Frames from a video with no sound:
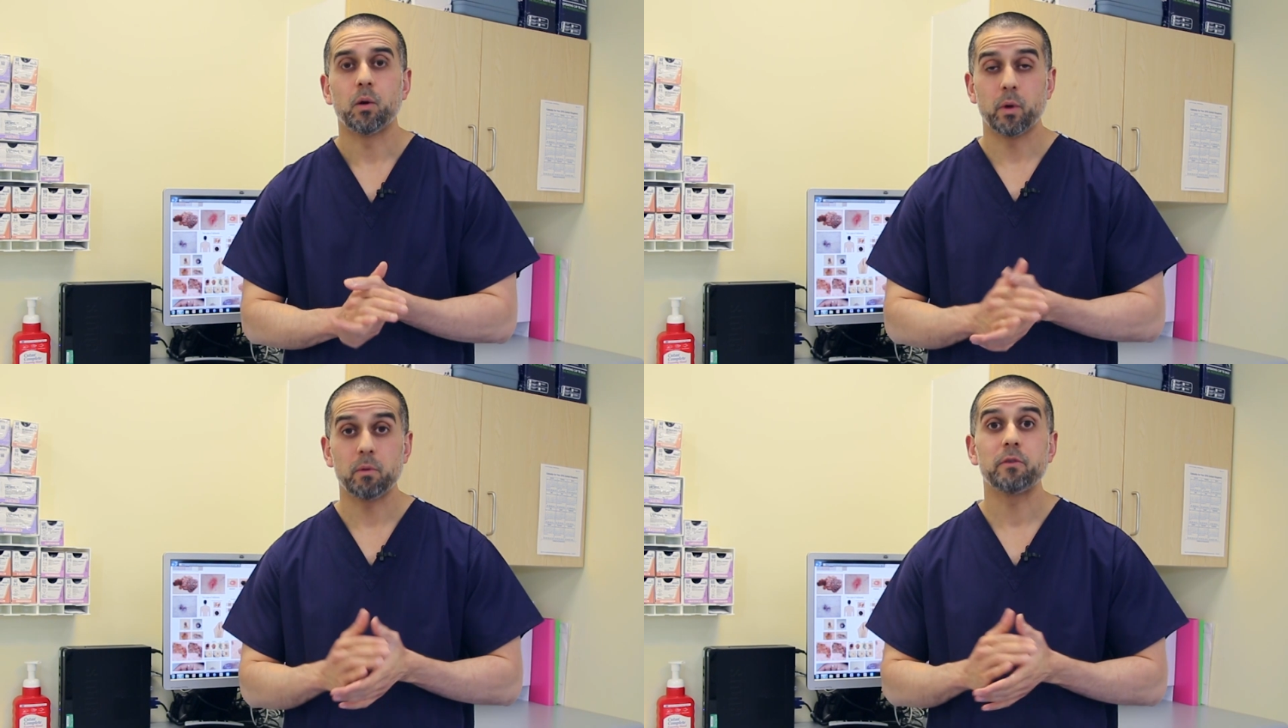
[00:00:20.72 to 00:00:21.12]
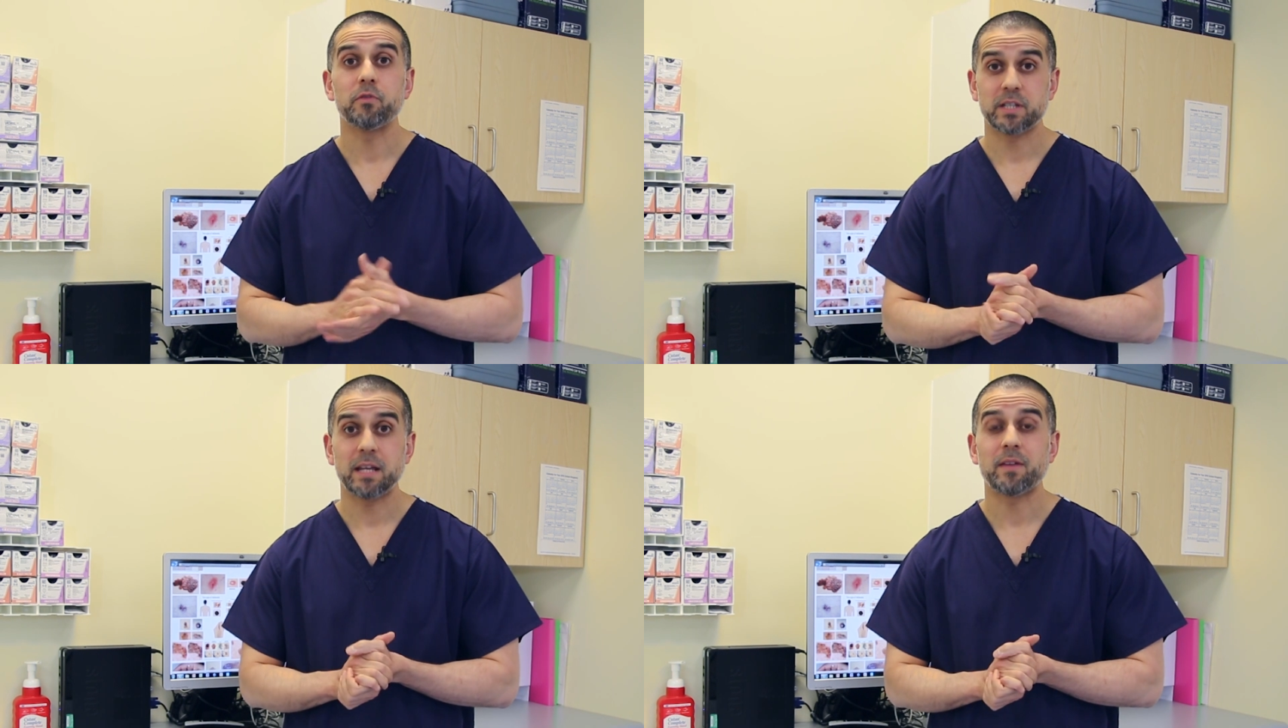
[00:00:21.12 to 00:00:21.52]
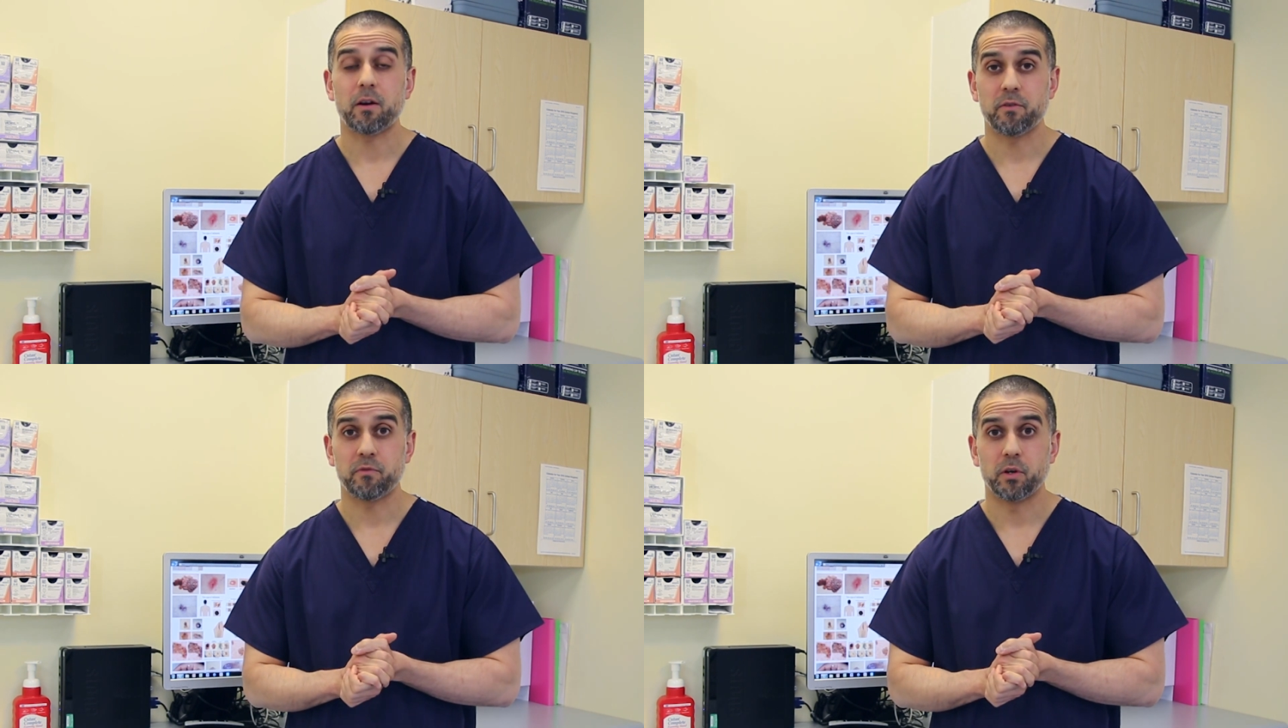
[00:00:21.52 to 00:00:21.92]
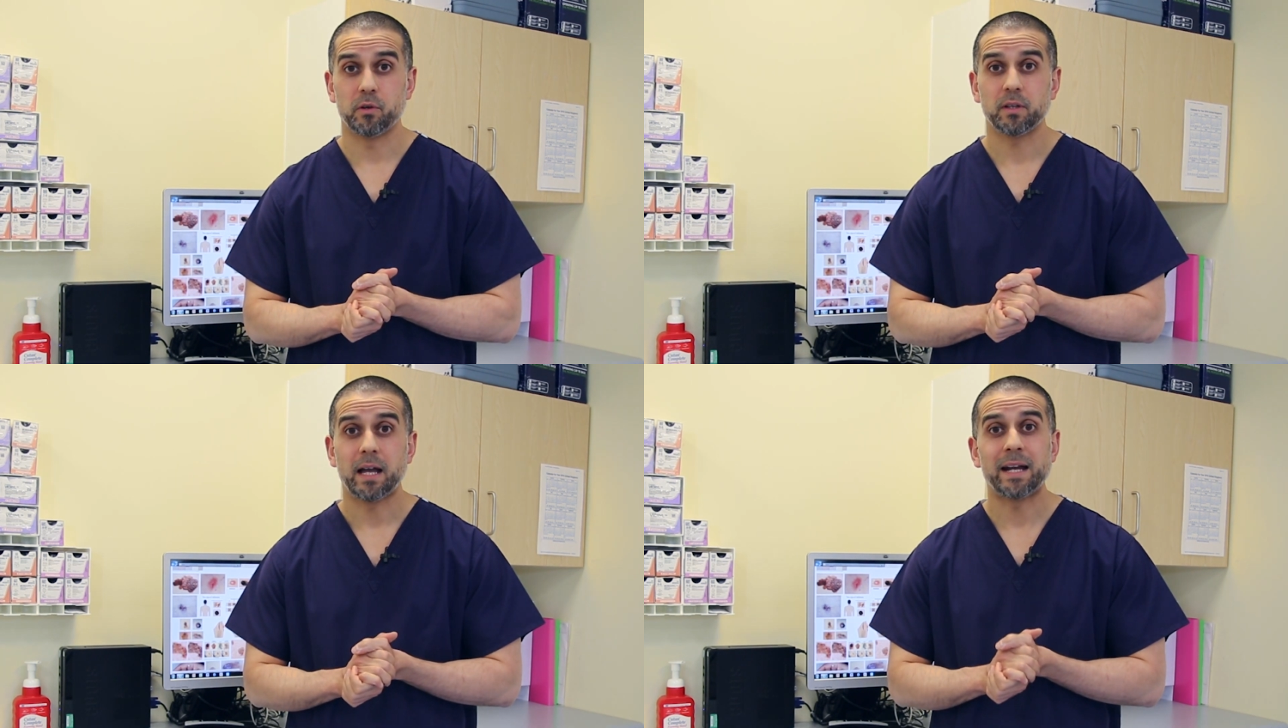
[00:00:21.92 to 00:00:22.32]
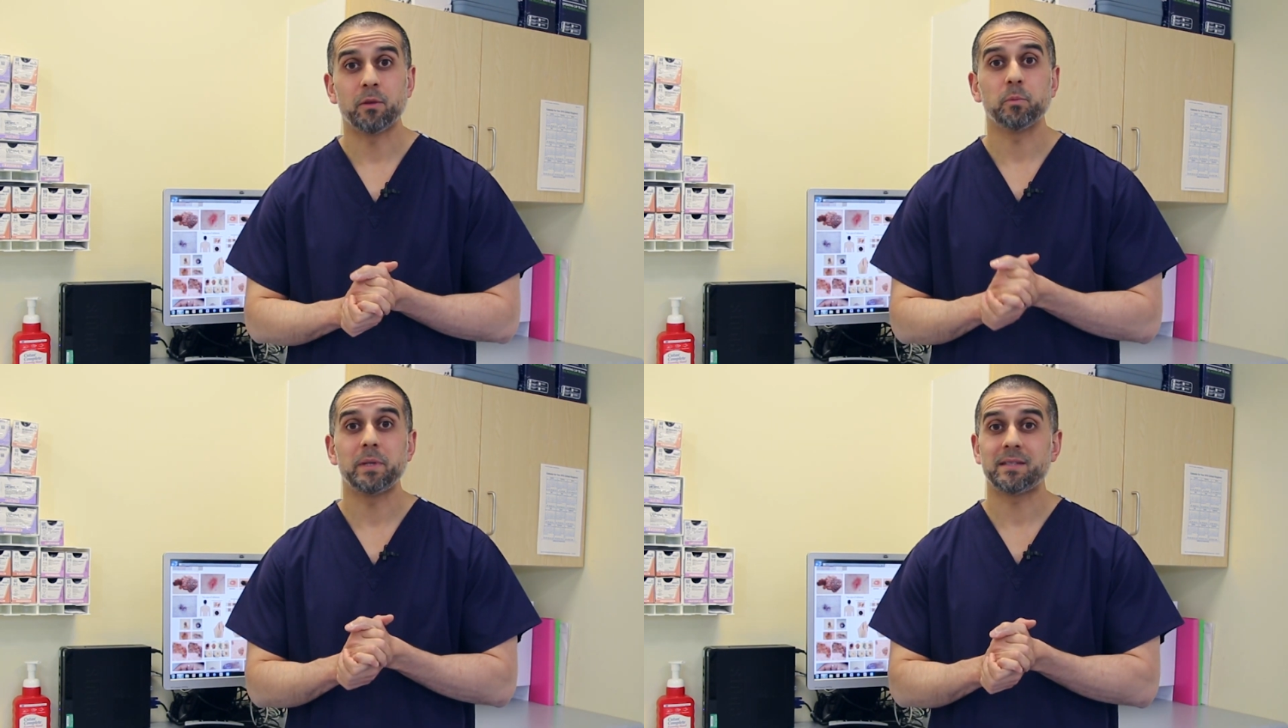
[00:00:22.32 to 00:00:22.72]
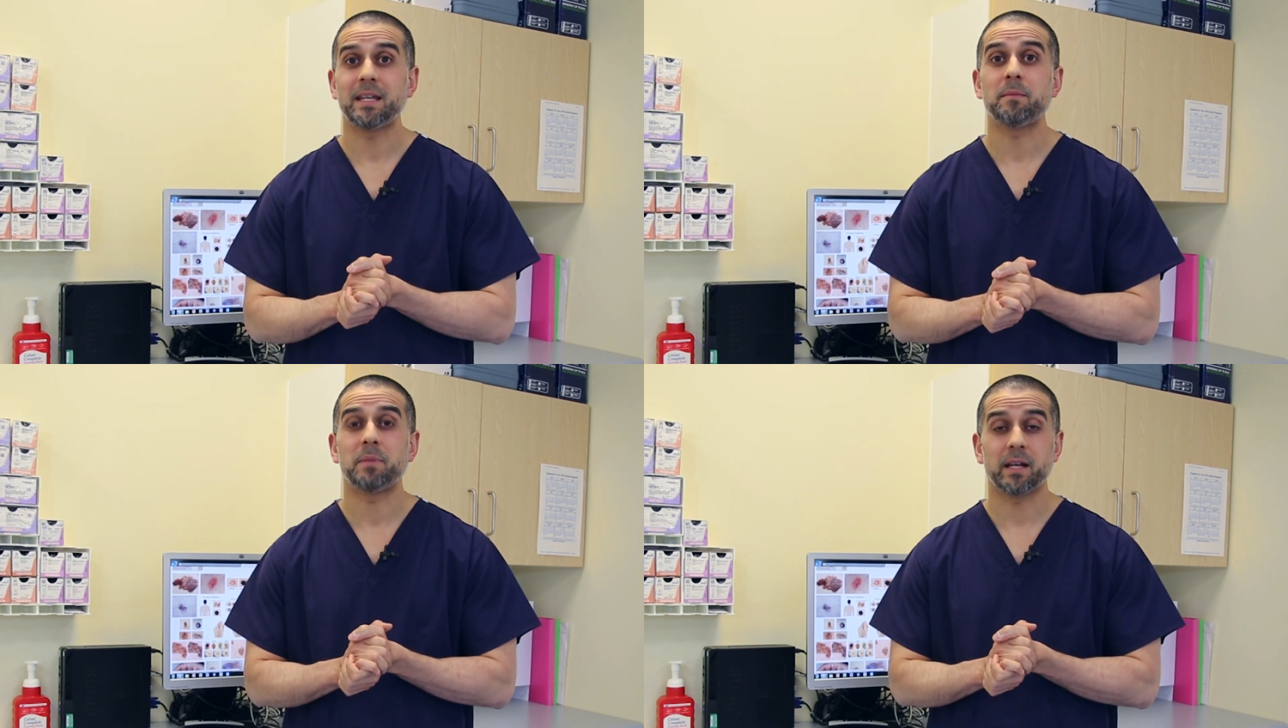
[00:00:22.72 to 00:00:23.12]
we will receive that referral and it will be seen